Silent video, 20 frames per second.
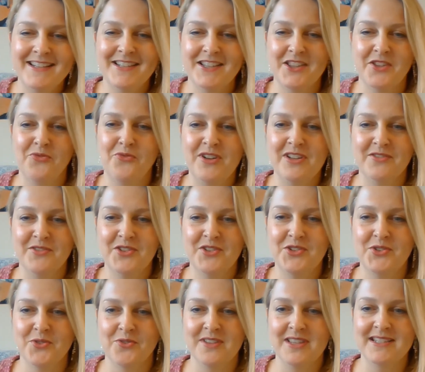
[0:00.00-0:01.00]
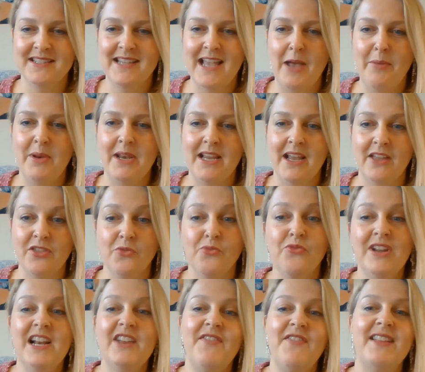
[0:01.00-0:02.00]
the real story that's happening, and the
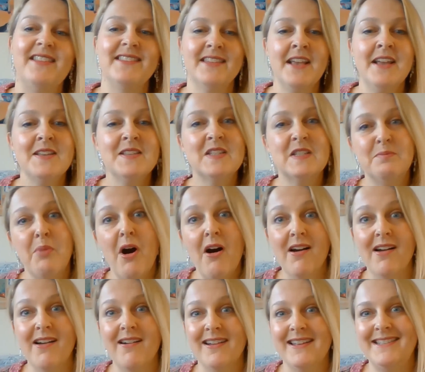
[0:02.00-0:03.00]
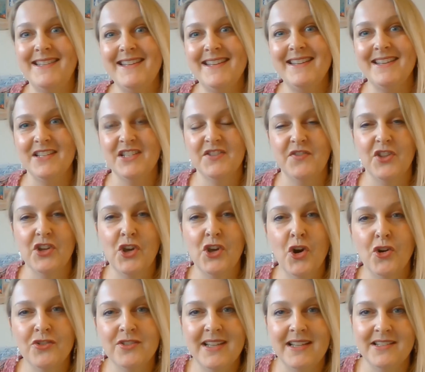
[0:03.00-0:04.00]
real events spark ideas for the
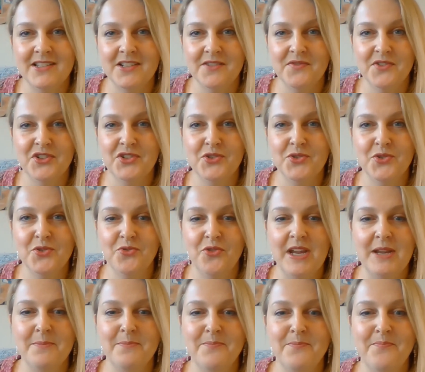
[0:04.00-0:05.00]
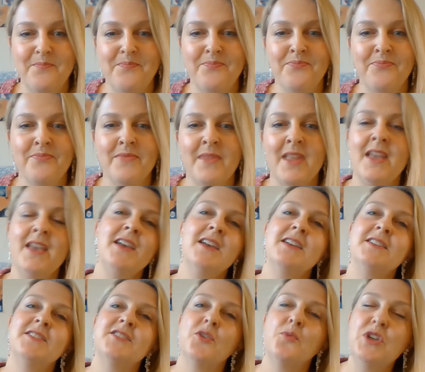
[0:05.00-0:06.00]
content of the story.
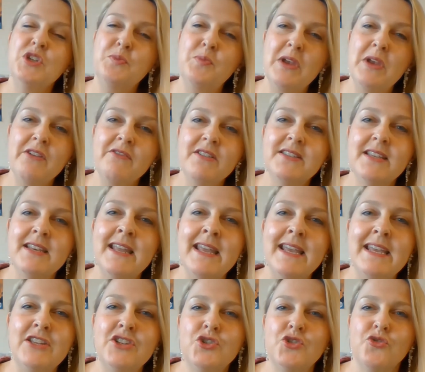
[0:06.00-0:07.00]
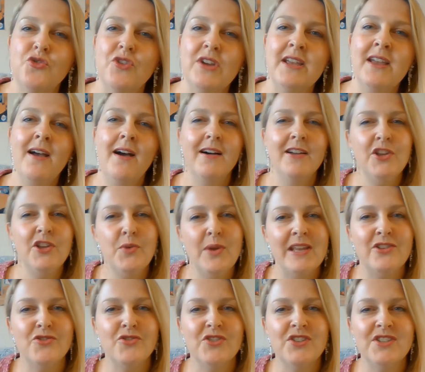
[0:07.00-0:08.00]
So which periods in history are you
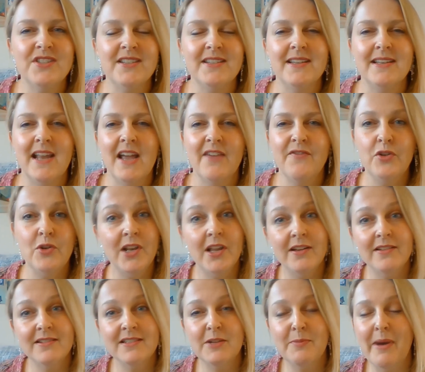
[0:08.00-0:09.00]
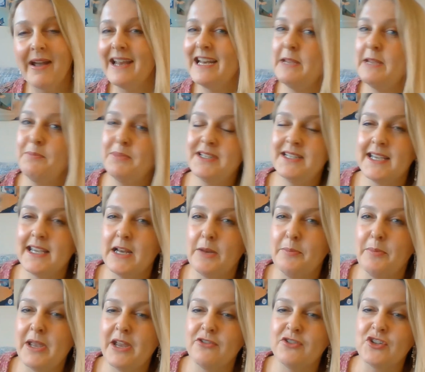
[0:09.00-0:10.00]
interested in? Have you learned about any particular
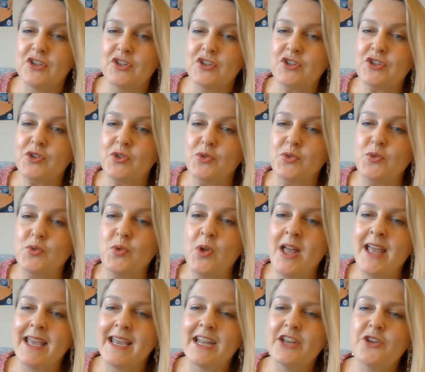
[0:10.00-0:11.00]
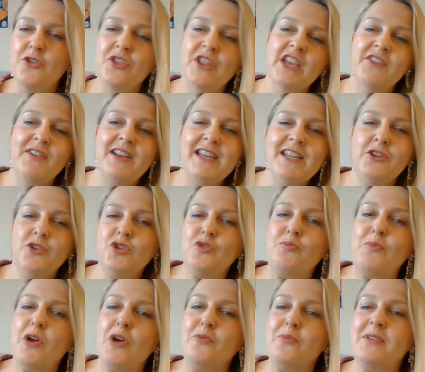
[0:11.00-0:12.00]
periods at school? Can you think of any good
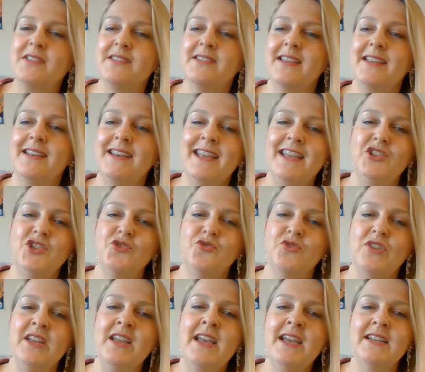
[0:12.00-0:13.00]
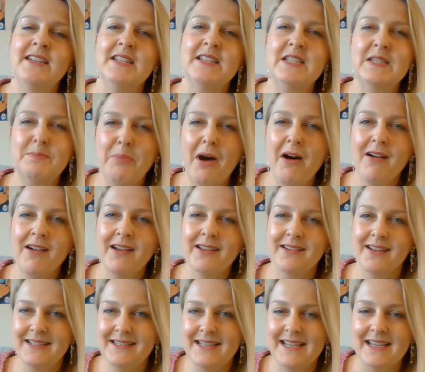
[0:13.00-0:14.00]
moments in history to spark an
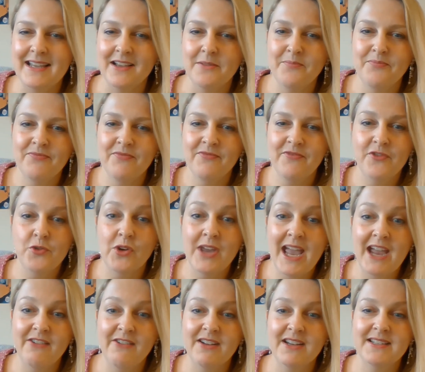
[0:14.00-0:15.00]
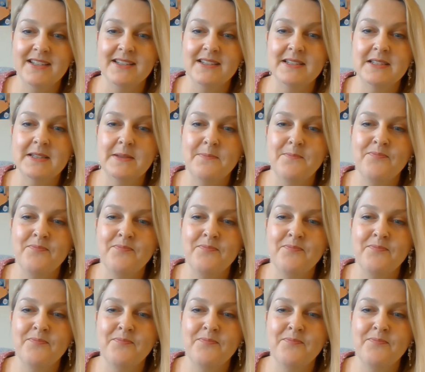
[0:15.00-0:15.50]
idea for your characters?